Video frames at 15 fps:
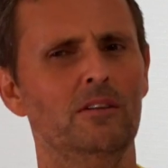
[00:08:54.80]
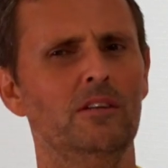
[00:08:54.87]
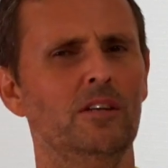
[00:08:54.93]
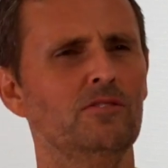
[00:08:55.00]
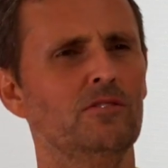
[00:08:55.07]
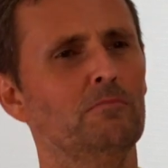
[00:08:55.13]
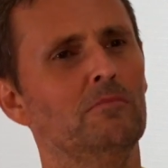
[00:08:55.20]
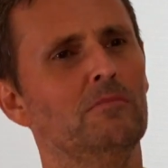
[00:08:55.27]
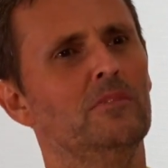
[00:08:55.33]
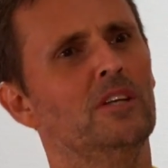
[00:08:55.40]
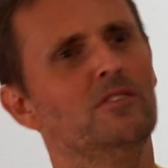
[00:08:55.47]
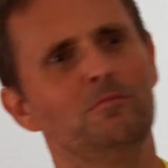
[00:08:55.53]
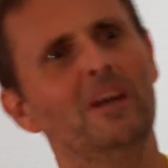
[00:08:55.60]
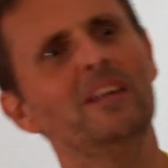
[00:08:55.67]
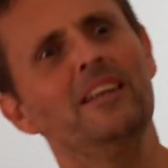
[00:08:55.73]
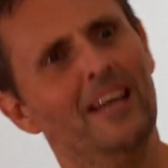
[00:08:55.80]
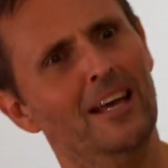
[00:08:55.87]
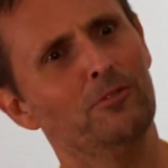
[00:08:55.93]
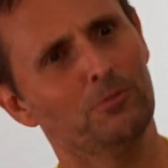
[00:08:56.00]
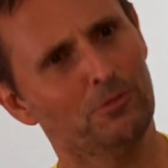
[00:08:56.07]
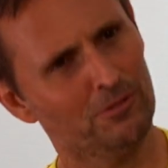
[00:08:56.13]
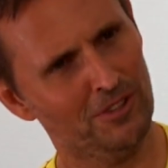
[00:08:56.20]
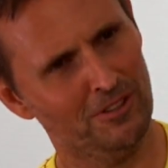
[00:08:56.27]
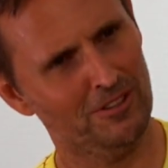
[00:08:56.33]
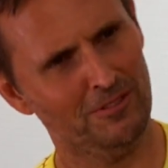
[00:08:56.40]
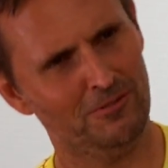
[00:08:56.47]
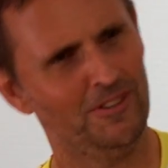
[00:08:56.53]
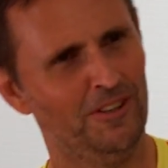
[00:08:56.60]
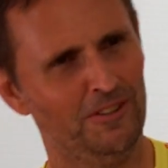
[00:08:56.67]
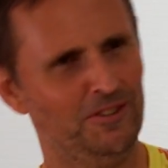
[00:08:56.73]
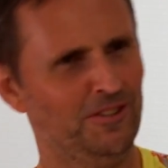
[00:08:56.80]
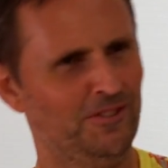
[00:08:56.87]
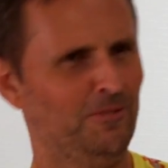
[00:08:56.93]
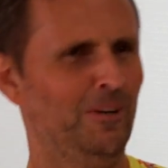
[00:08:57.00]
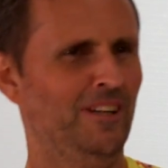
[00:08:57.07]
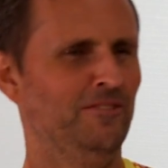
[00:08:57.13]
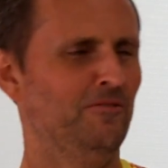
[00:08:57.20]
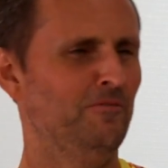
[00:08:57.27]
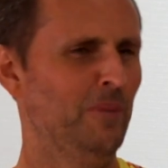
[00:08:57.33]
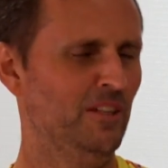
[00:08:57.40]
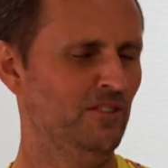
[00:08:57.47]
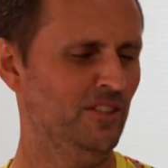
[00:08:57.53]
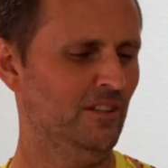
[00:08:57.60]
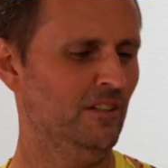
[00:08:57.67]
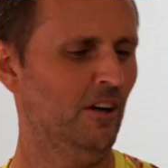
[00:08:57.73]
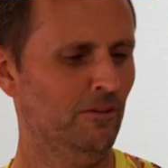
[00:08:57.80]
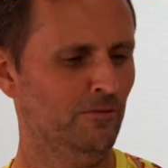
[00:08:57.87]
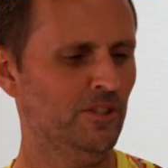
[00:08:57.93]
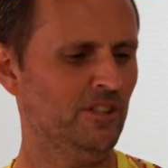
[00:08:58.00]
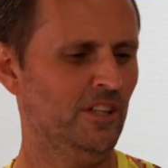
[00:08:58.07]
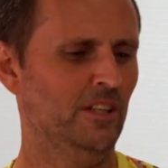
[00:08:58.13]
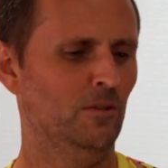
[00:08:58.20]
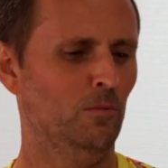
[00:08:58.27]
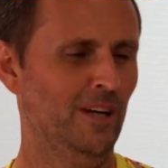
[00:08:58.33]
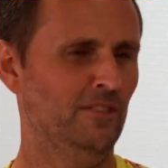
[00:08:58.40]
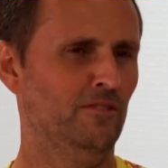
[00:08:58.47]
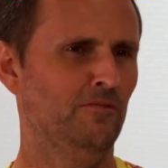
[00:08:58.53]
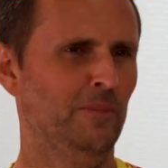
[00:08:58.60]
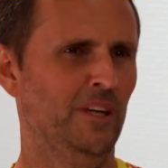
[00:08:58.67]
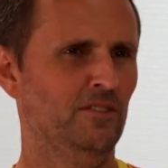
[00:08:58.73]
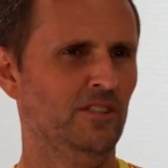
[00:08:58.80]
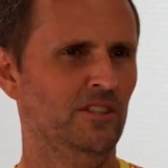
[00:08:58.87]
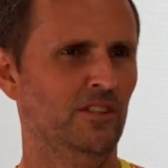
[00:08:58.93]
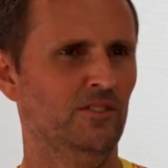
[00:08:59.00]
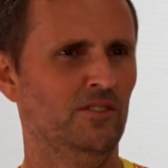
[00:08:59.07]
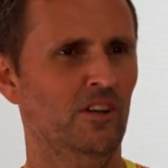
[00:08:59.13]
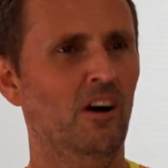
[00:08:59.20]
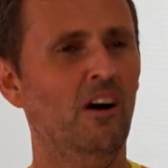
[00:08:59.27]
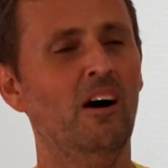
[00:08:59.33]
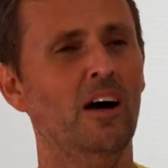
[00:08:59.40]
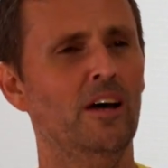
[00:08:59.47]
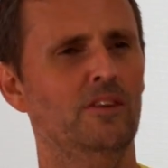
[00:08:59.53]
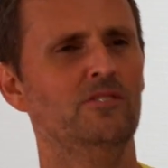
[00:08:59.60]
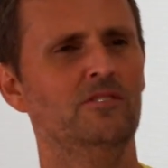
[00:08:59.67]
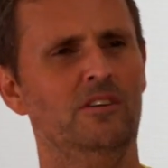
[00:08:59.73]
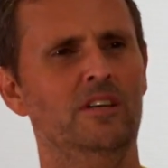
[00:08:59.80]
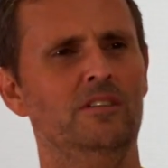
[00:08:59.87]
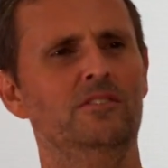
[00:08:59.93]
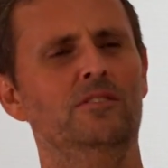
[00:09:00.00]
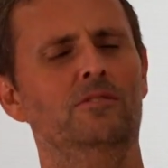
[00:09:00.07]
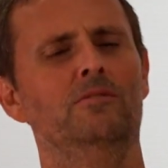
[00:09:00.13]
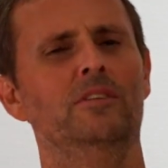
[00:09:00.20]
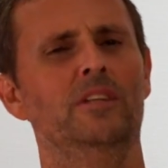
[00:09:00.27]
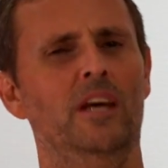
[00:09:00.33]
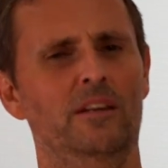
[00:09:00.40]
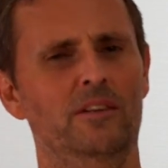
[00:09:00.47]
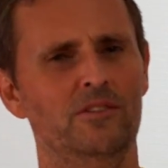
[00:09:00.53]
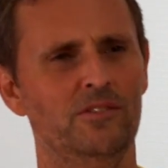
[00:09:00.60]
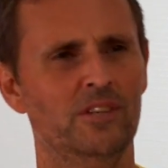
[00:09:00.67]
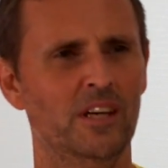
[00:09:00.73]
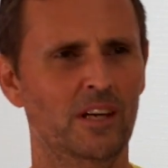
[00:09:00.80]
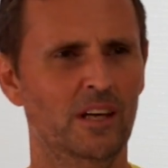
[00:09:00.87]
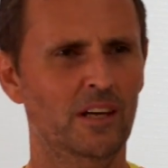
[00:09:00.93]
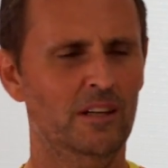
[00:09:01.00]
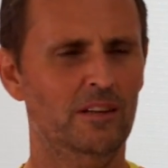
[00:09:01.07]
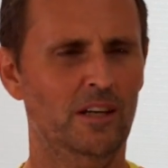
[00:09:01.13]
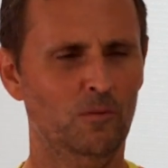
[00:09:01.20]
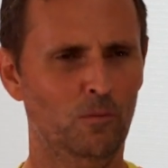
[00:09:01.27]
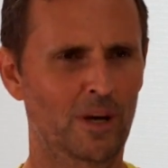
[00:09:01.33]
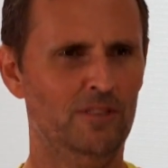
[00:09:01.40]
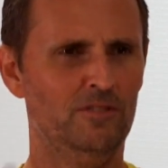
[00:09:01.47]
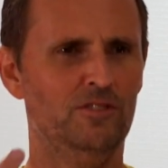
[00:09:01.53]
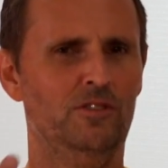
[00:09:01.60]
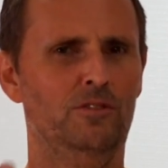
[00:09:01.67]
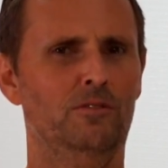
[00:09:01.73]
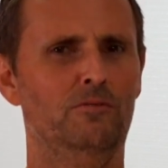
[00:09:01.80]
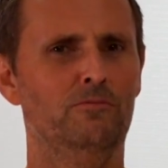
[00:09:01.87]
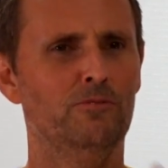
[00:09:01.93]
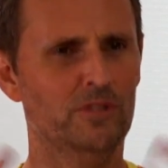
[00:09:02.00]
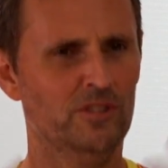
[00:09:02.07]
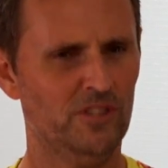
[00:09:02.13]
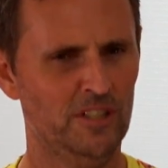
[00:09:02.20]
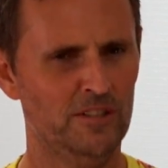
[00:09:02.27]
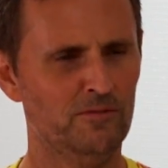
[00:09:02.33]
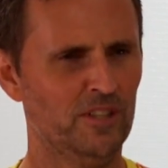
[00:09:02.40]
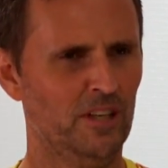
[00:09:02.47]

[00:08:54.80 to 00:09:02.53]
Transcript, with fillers: there's there's many other alternatives, not just the uh-huh. one you've mentioned. Obviously, the one you've mentioned is the highest ideal, and that is that once you've received